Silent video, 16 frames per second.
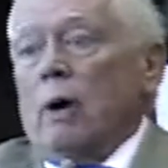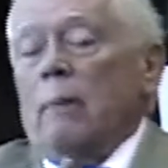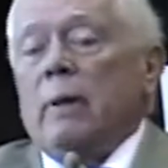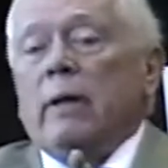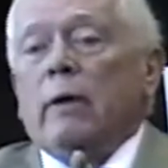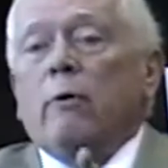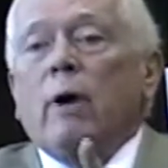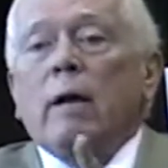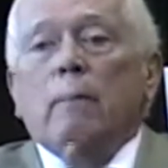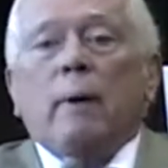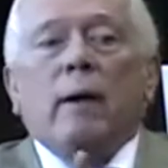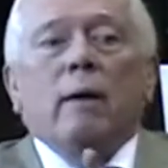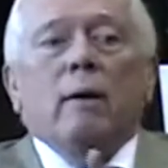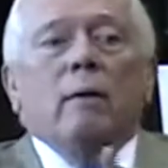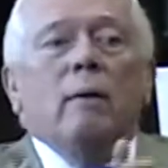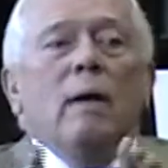I mean, the Craik
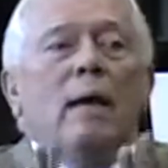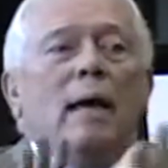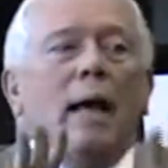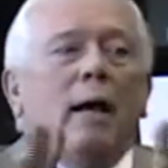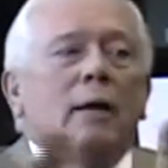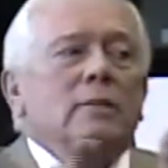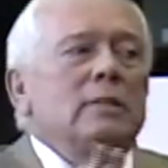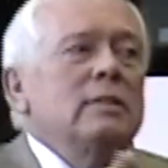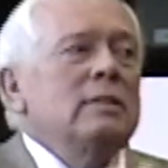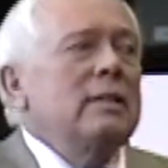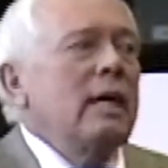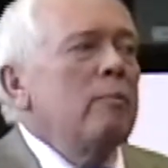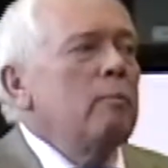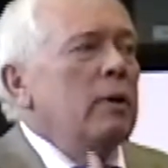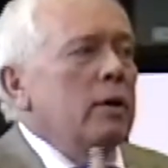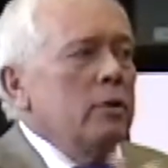Patton House is
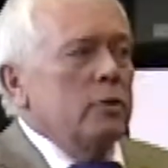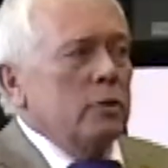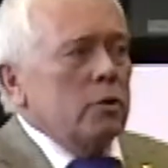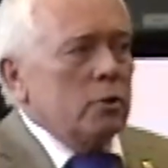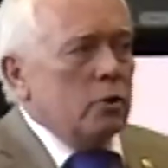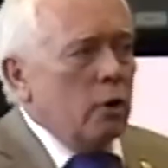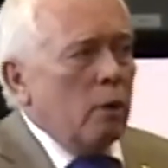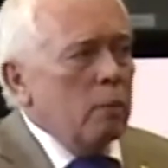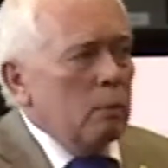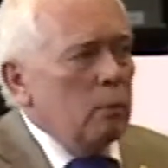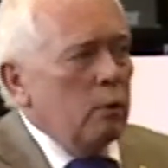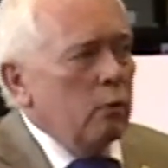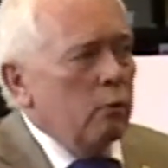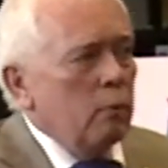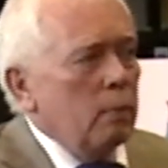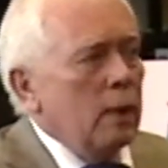safe because it's a charming,
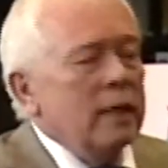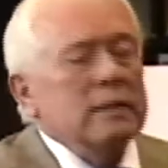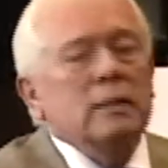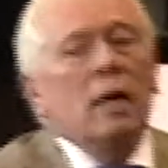beautiful place,